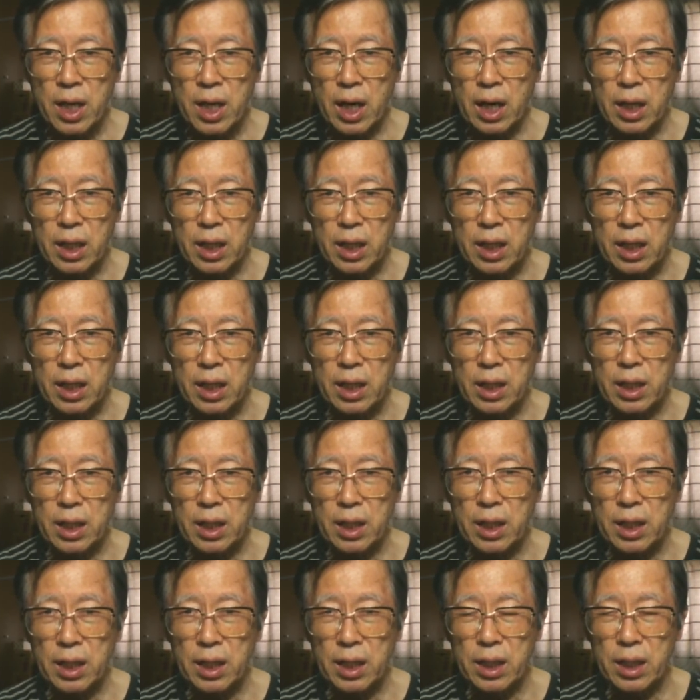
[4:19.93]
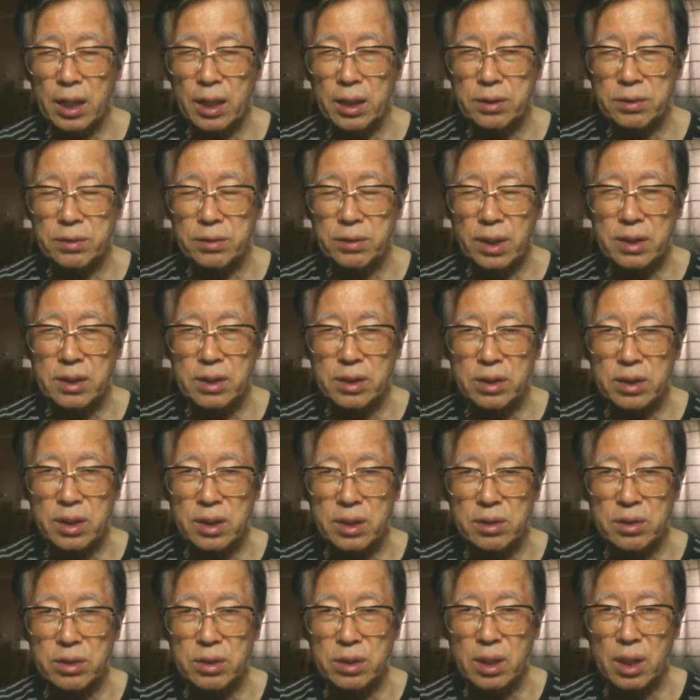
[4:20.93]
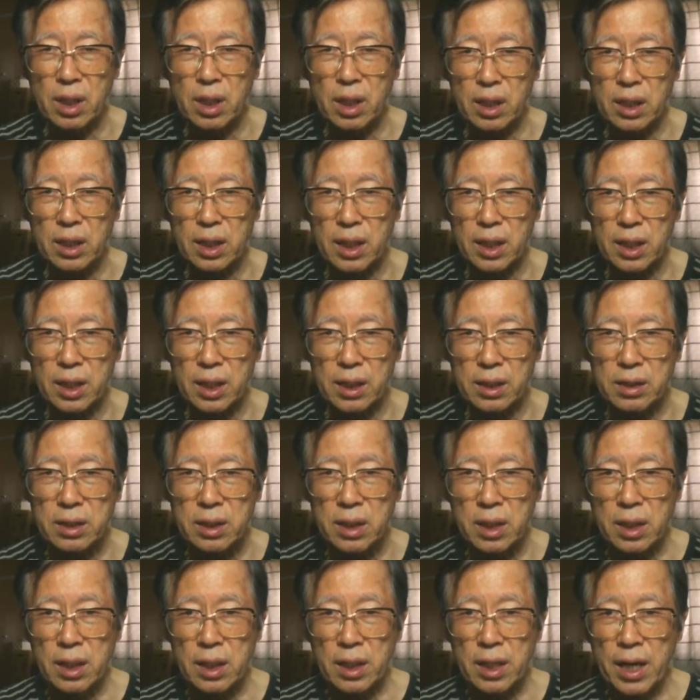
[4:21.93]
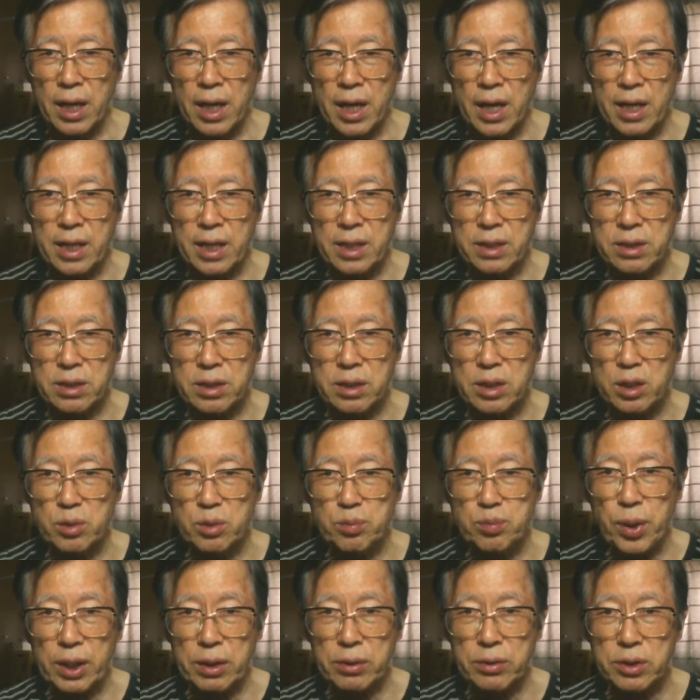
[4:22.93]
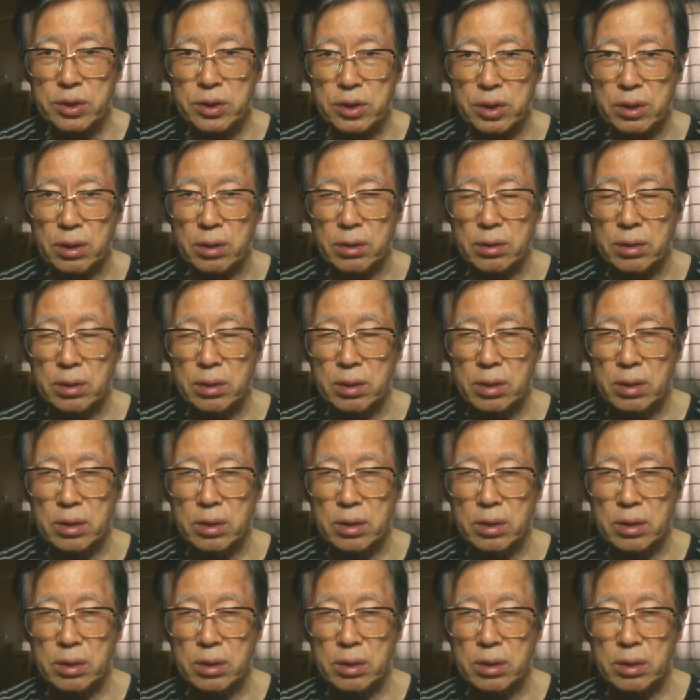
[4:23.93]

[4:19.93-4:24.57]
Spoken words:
residence card has a picture.